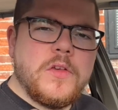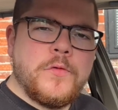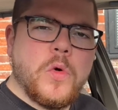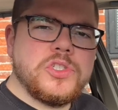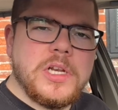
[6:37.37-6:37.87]
So
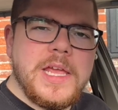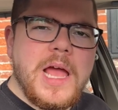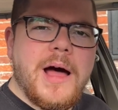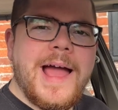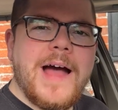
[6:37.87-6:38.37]
fortunately,
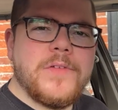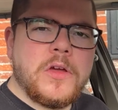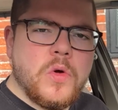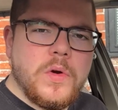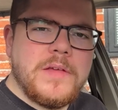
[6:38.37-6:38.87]
I have a
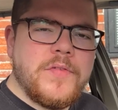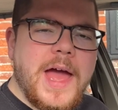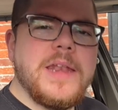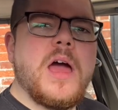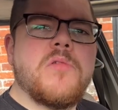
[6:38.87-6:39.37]
cooling
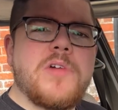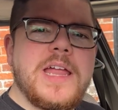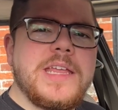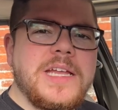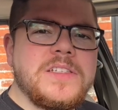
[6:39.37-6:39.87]
fan, a
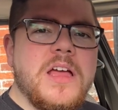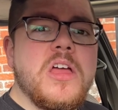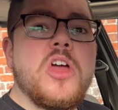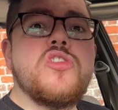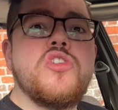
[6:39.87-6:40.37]
radiator,
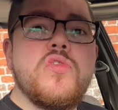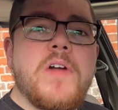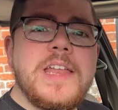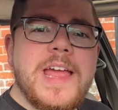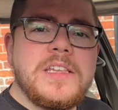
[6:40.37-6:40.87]
new
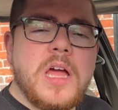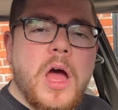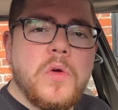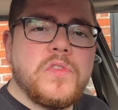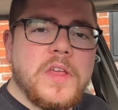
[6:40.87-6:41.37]
radiator
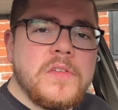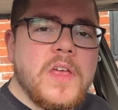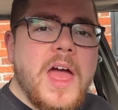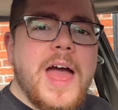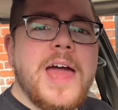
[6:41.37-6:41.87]
hoses,
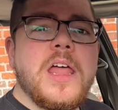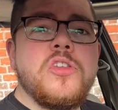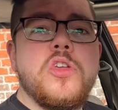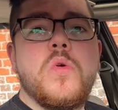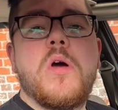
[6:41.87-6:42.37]
and a
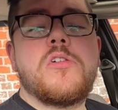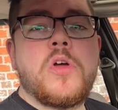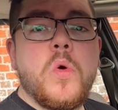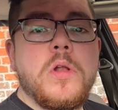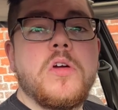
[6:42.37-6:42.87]
new
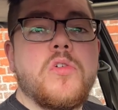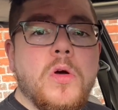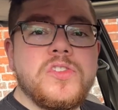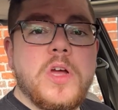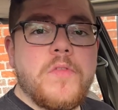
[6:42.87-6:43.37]
coolant
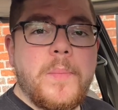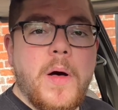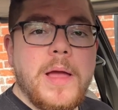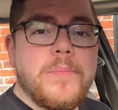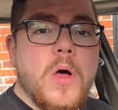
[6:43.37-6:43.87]
crossover pipe